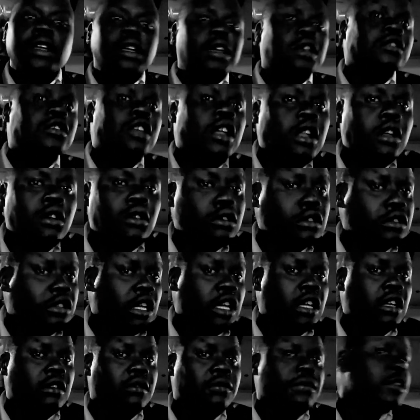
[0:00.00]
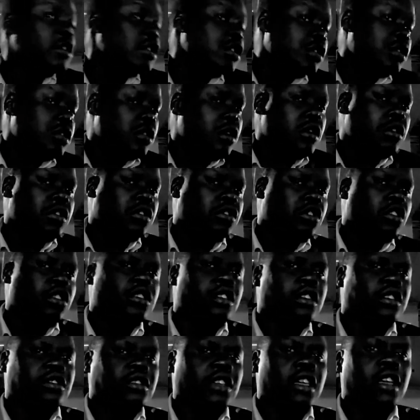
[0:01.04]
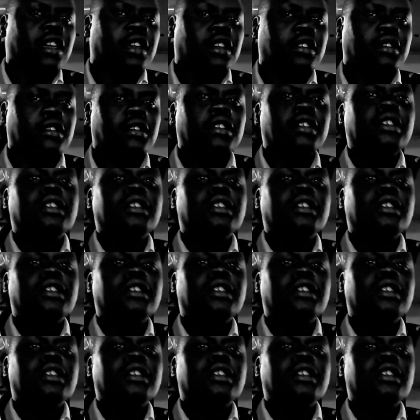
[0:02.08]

It's not a good thing for you to go to church and say